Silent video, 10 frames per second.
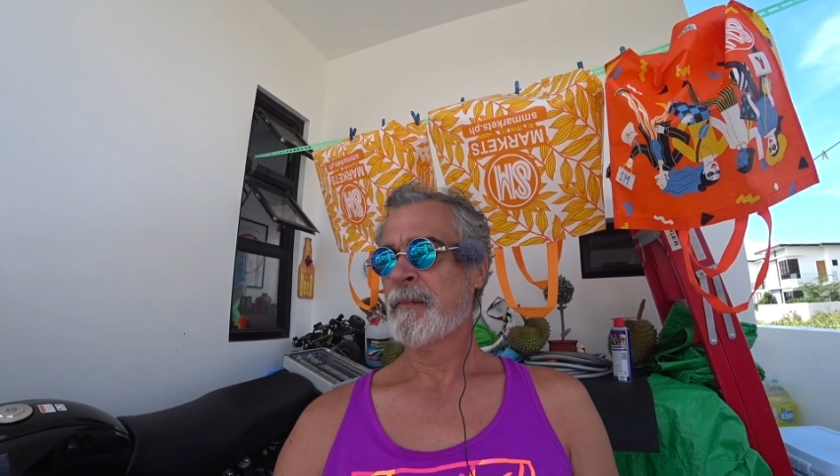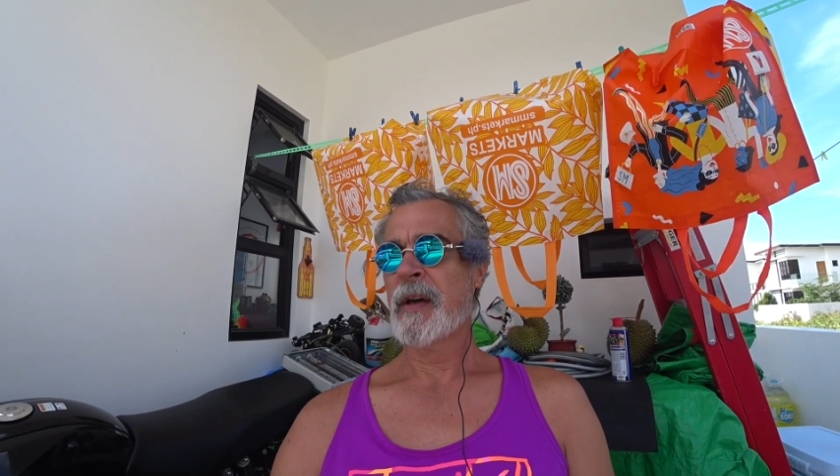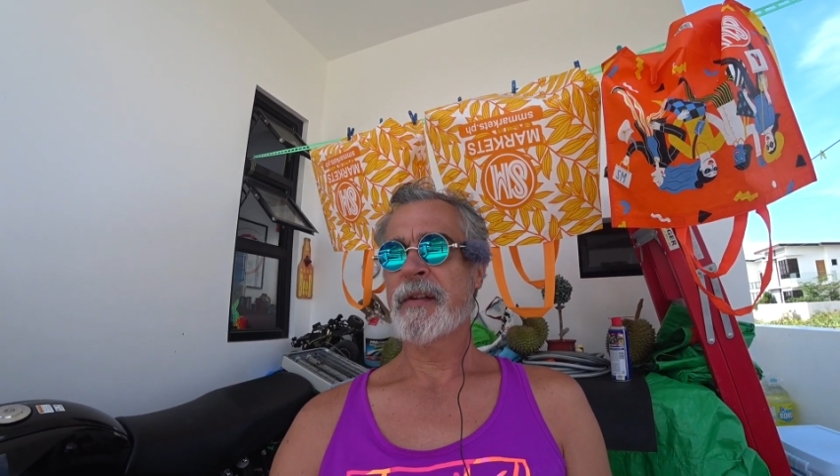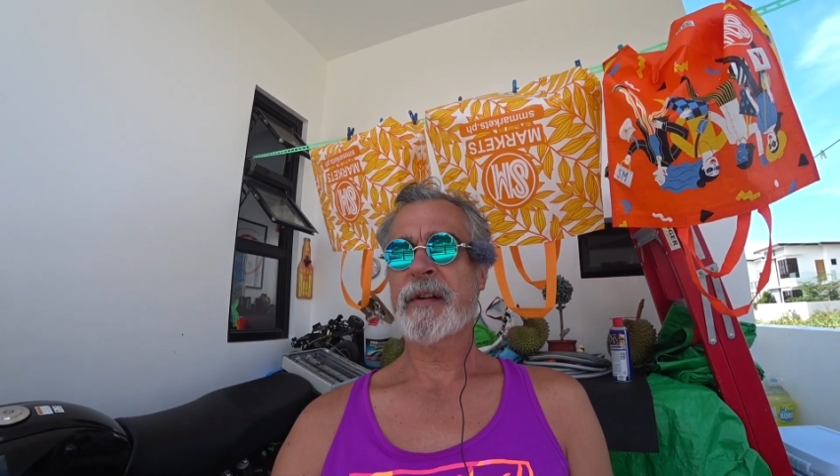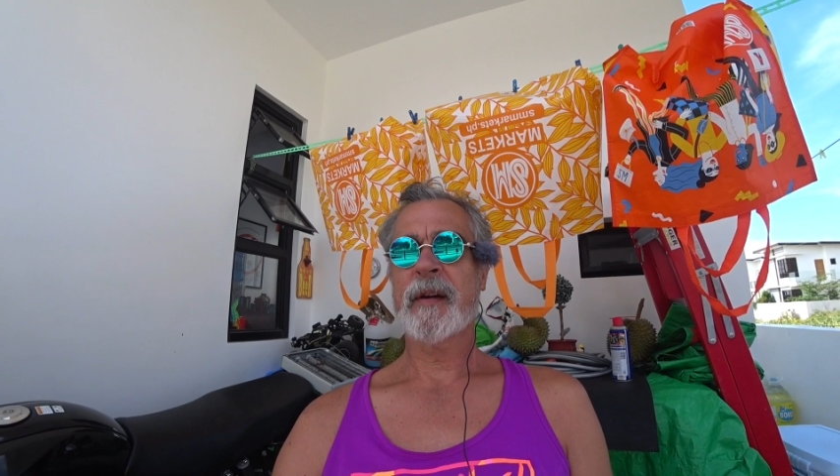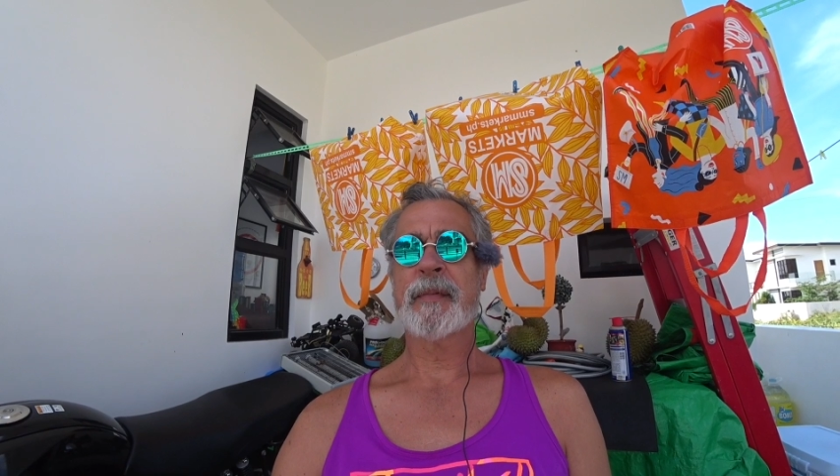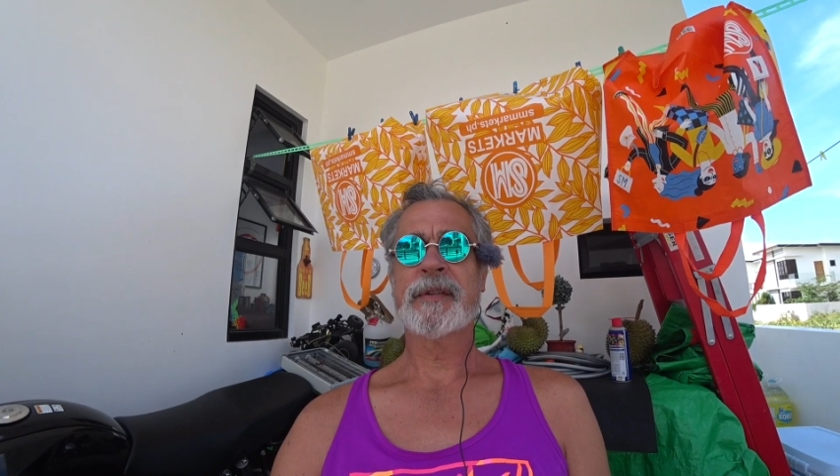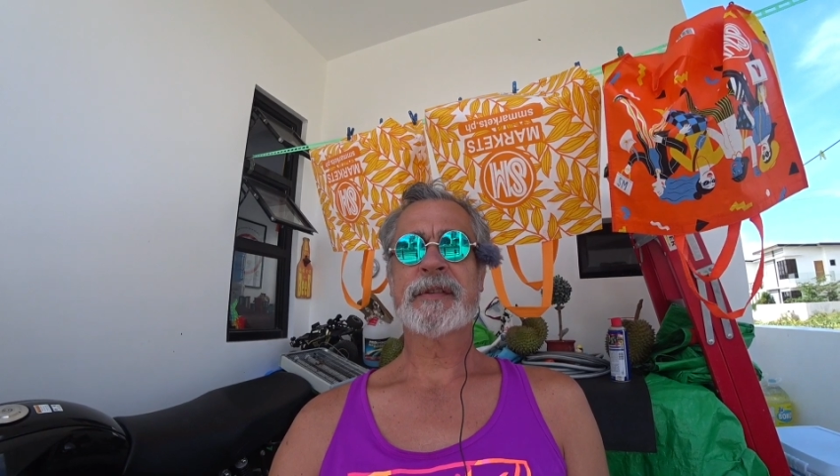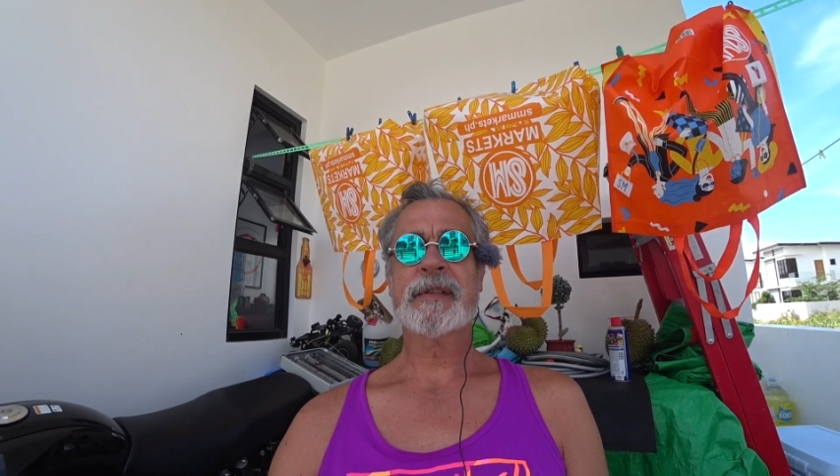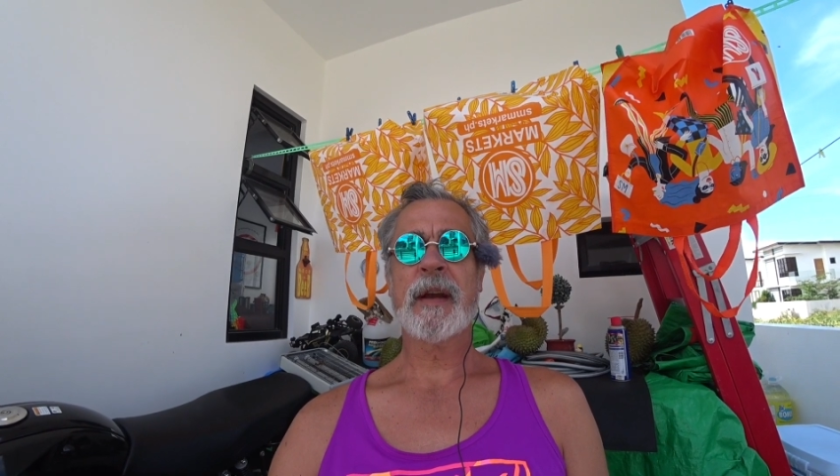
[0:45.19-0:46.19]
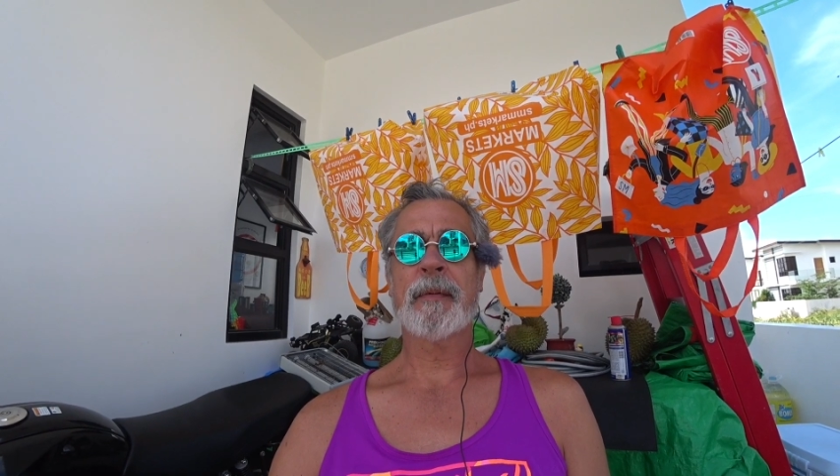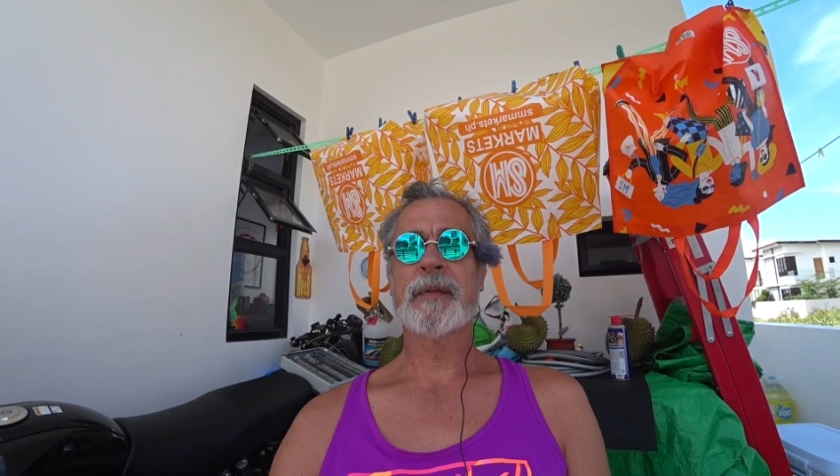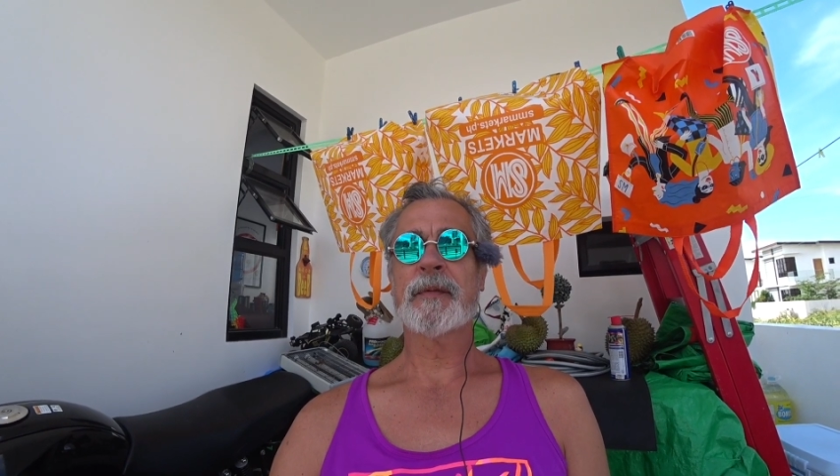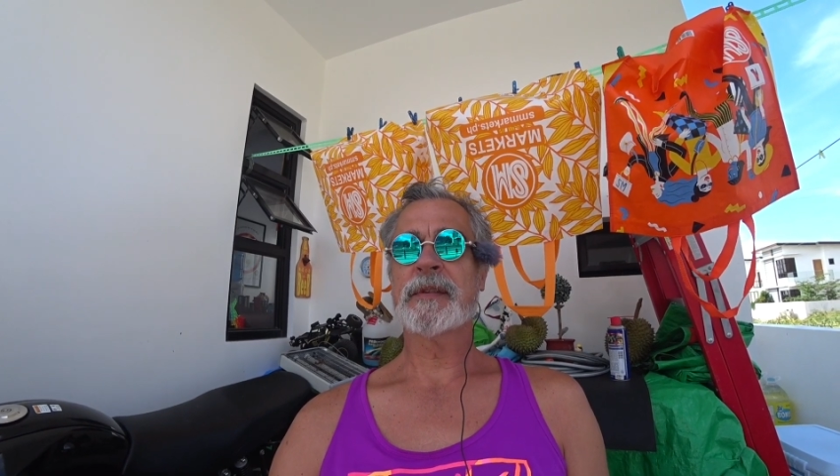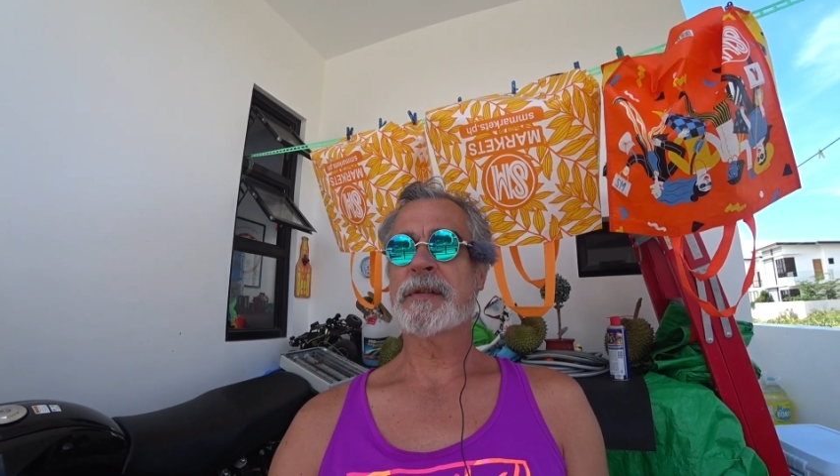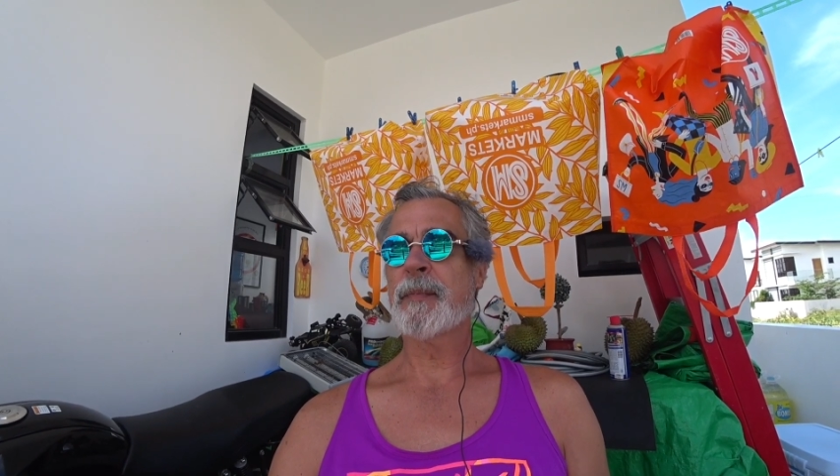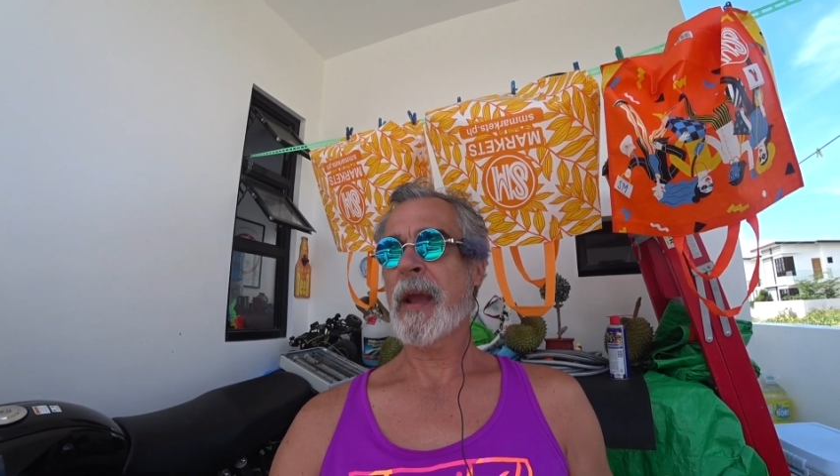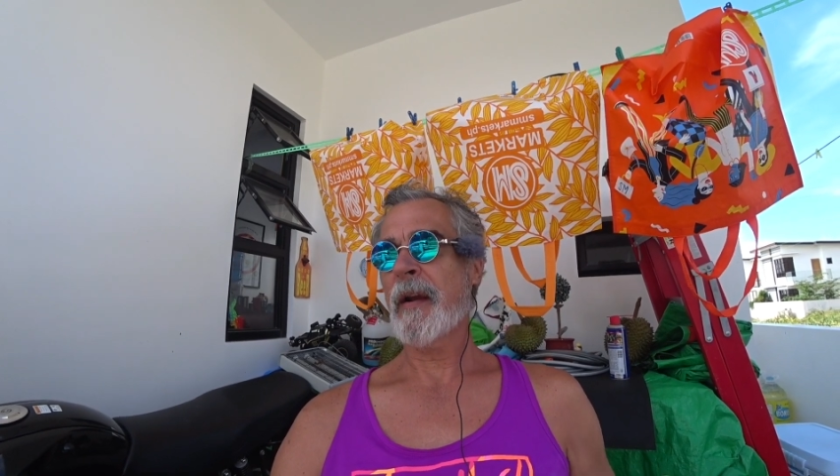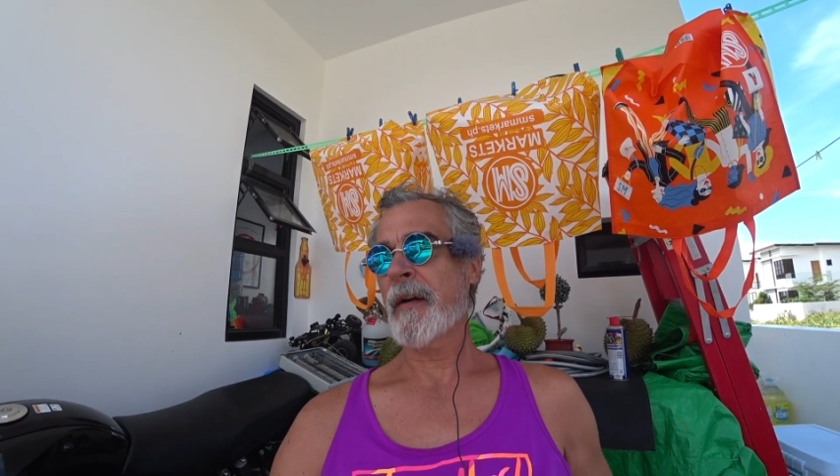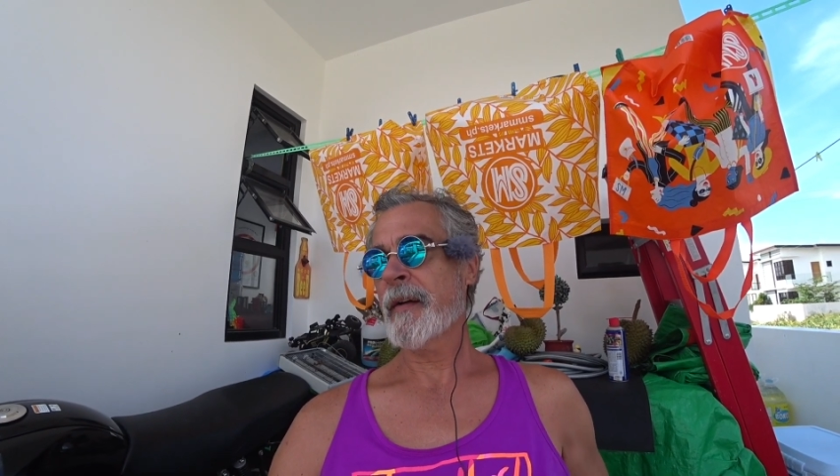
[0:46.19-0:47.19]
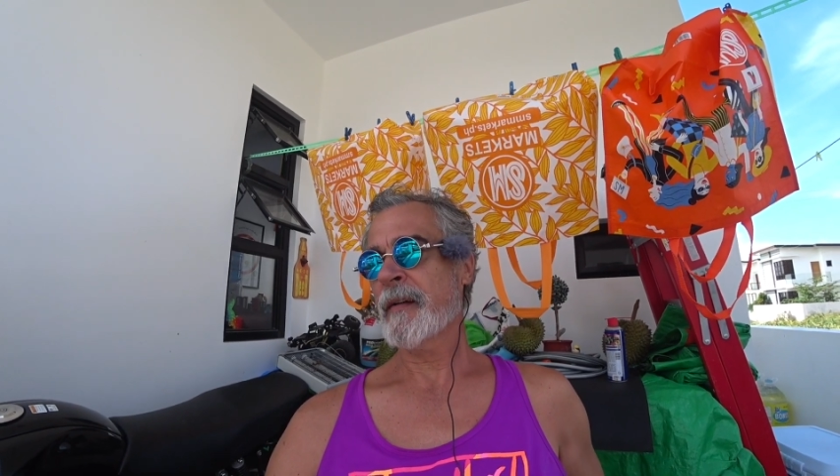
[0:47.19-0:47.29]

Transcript: Mother Hubbard's cupboard was bare